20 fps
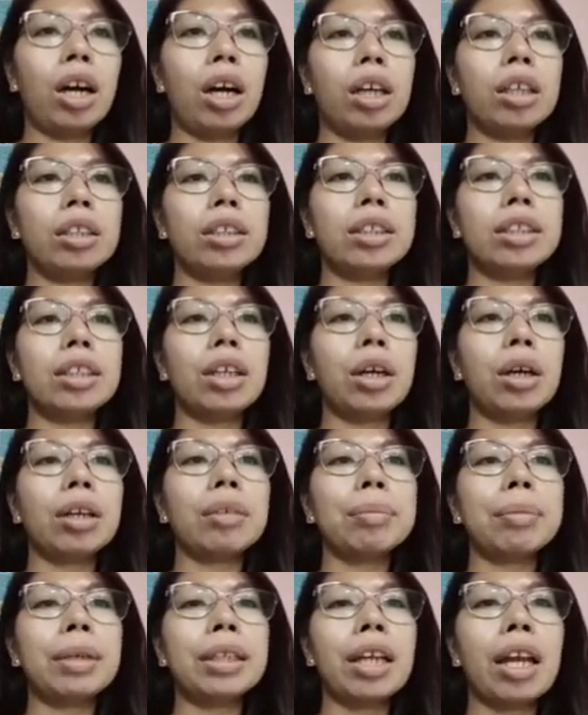on the
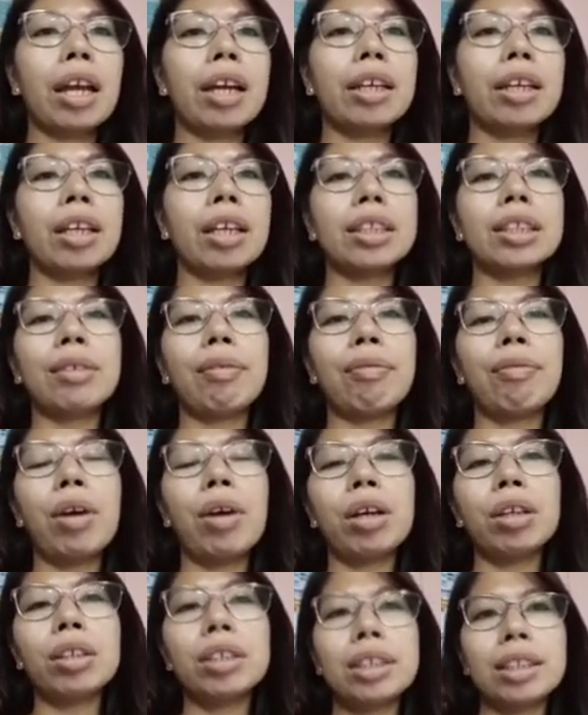urban areas,
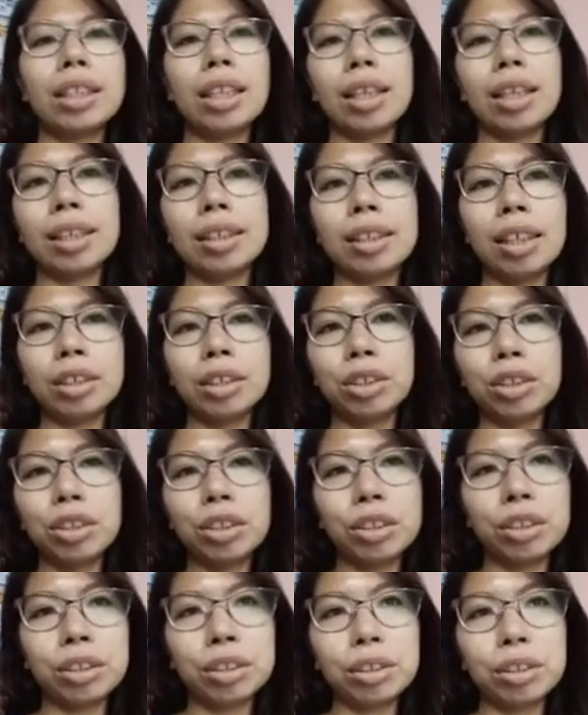focusing
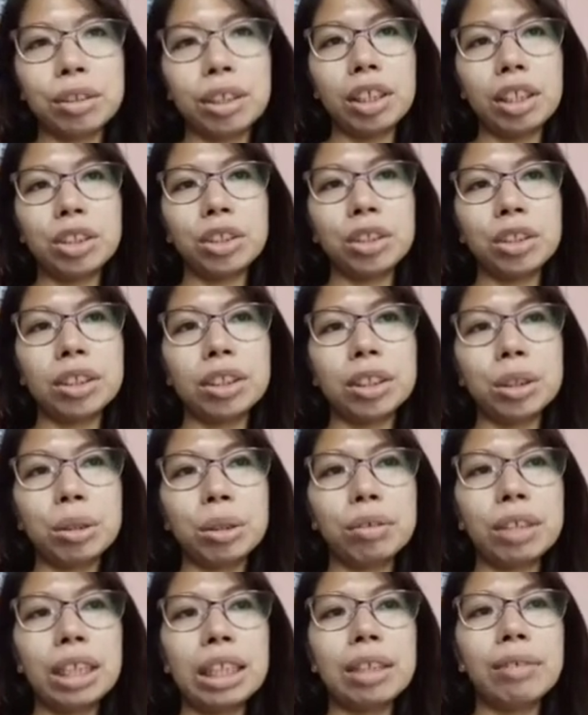attention to issues
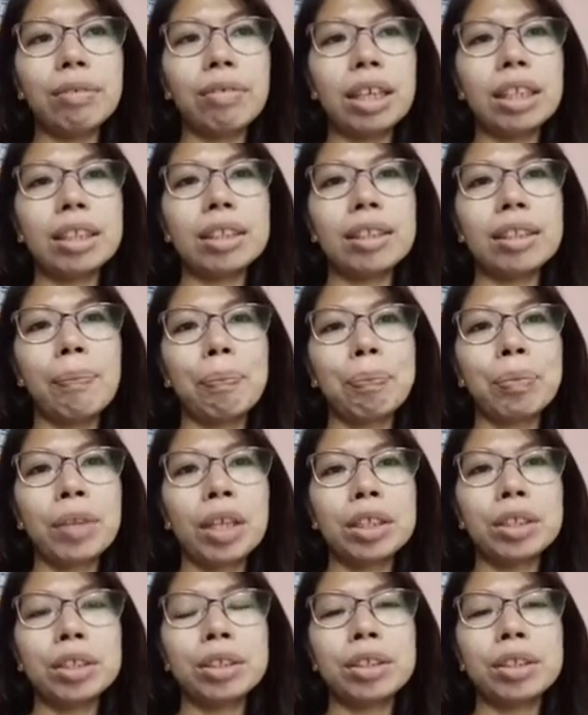relevant
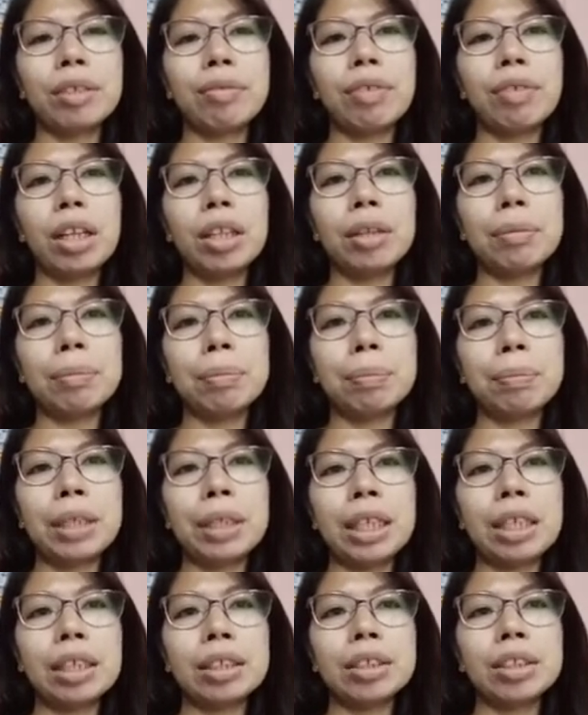to
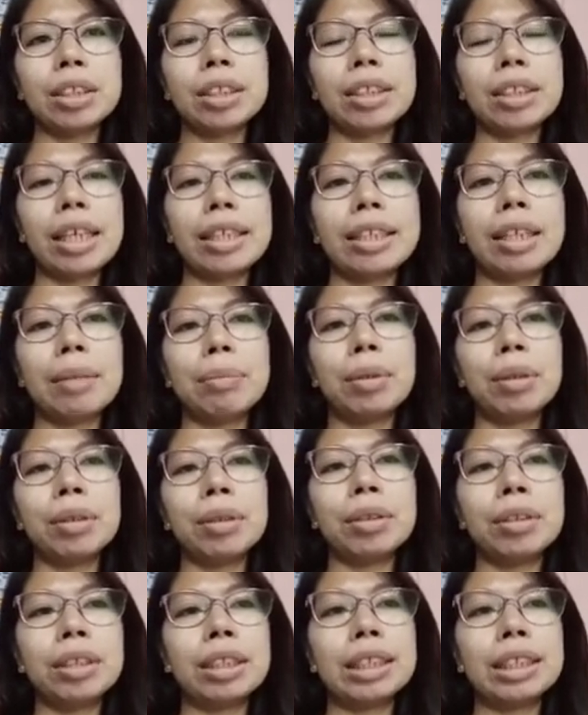developing
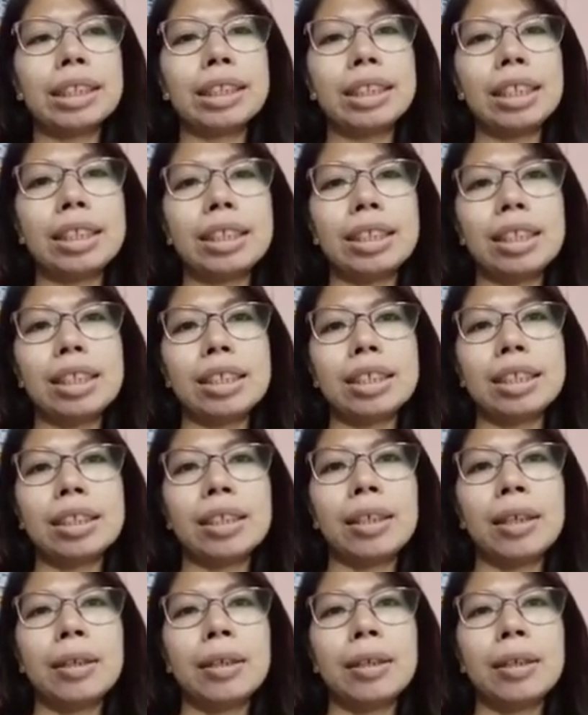sustainable cities.